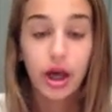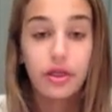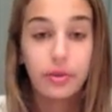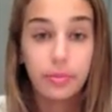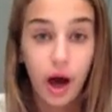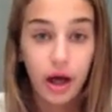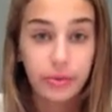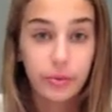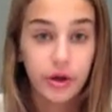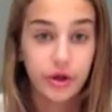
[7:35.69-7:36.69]
the bottom
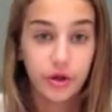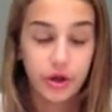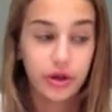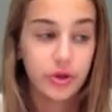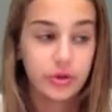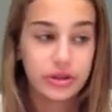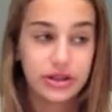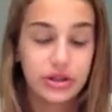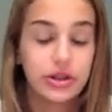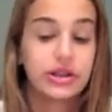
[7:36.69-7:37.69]
where you're going to use
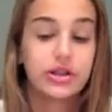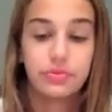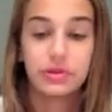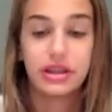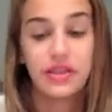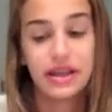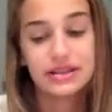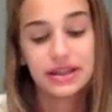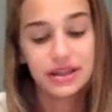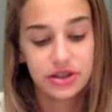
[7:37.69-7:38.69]
to put the things
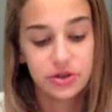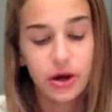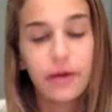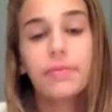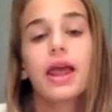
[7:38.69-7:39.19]
in to store.